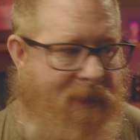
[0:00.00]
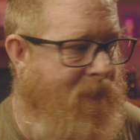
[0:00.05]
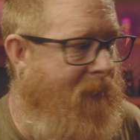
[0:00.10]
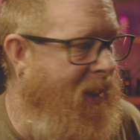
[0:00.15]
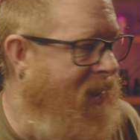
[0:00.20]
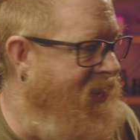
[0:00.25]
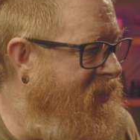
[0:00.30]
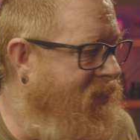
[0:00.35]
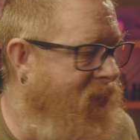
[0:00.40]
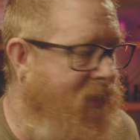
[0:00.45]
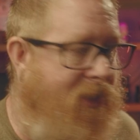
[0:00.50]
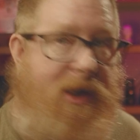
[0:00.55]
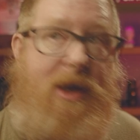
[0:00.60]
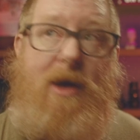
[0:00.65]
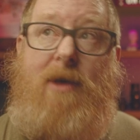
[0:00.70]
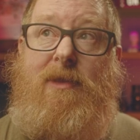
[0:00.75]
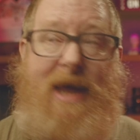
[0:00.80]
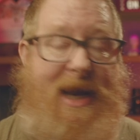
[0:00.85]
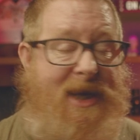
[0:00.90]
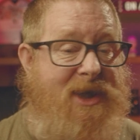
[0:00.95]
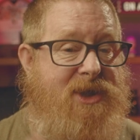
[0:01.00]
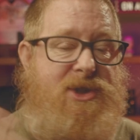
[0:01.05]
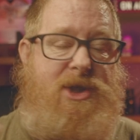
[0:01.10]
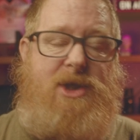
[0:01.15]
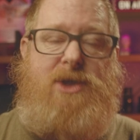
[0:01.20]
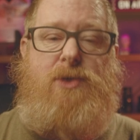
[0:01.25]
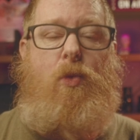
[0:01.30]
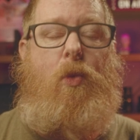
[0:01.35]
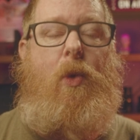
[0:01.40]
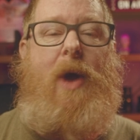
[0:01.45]
In my studio, that is
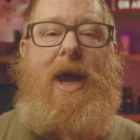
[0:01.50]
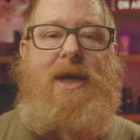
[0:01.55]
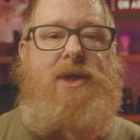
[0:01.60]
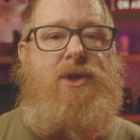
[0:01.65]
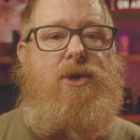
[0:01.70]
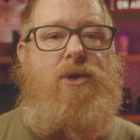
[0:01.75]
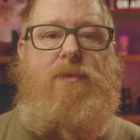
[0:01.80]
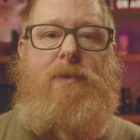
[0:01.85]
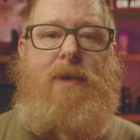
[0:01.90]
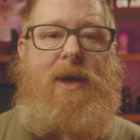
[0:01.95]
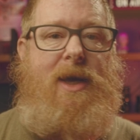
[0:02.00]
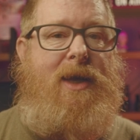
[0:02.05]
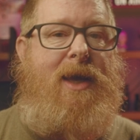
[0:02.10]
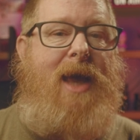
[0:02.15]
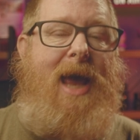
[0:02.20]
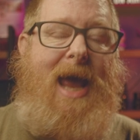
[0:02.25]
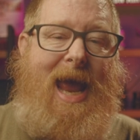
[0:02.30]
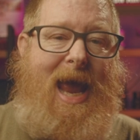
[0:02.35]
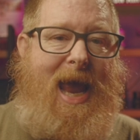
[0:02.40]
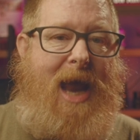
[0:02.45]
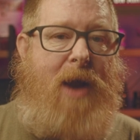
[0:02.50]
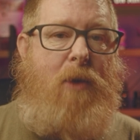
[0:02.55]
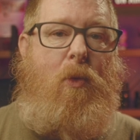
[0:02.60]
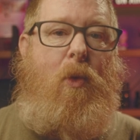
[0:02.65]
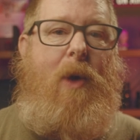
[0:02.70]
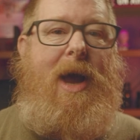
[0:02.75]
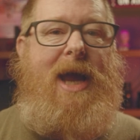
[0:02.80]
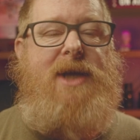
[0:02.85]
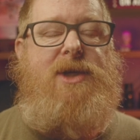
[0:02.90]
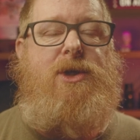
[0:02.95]
just way too big and
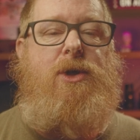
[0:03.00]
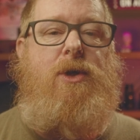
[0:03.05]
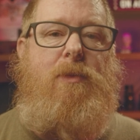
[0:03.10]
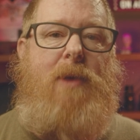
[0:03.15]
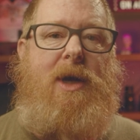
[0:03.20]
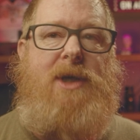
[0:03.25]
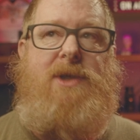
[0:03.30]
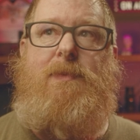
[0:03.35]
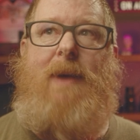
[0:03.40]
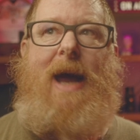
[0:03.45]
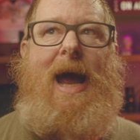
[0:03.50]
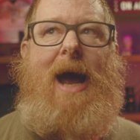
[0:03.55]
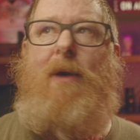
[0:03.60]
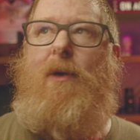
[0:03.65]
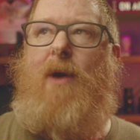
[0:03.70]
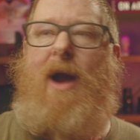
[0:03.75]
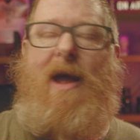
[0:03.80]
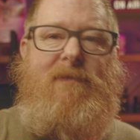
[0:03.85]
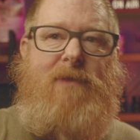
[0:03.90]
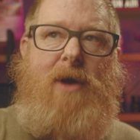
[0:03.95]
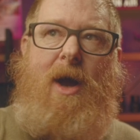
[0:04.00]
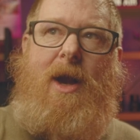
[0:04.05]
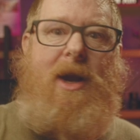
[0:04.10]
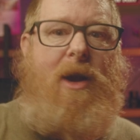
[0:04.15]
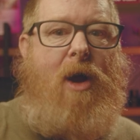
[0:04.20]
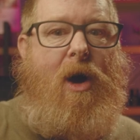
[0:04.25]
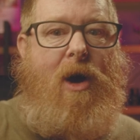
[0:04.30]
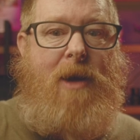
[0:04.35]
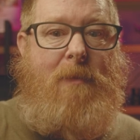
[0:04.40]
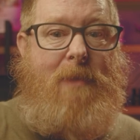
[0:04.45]
way too much power. I've got it
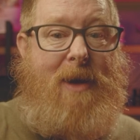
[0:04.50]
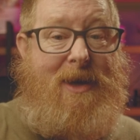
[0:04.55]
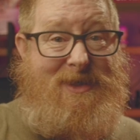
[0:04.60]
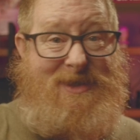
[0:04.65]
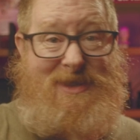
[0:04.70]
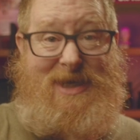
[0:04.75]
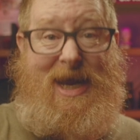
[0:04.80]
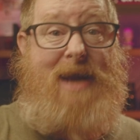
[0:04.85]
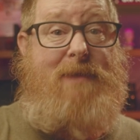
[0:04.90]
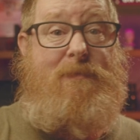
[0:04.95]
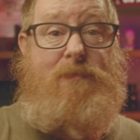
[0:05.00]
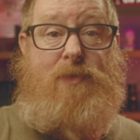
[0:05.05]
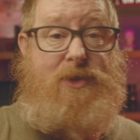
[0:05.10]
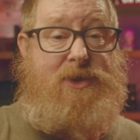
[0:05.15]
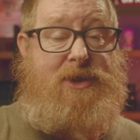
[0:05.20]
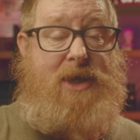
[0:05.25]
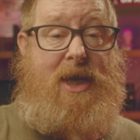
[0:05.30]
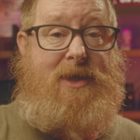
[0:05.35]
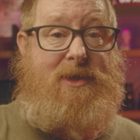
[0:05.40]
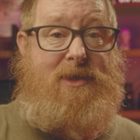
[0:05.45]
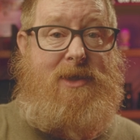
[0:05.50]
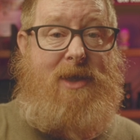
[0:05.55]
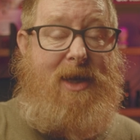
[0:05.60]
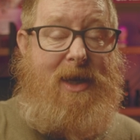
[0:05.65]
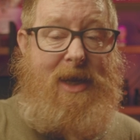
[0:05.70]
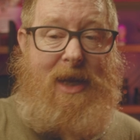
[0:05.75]
on about 10%.